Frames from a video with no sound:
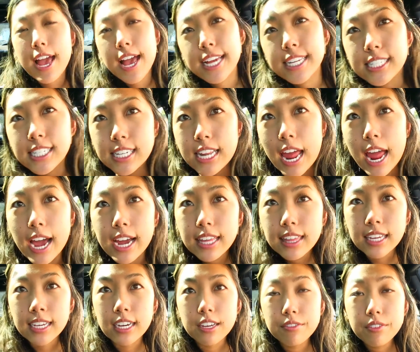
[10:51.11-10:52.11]
And today I
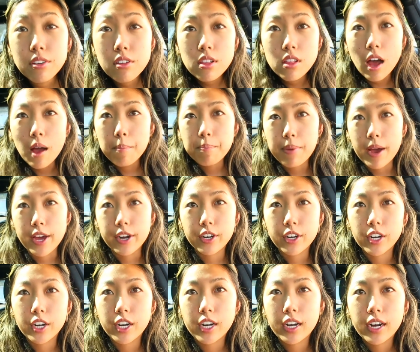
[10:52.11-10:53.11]
think I feel a lot
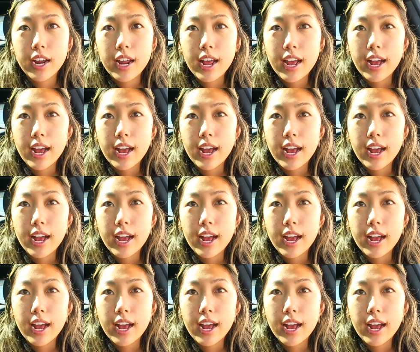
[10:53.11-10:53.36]
better.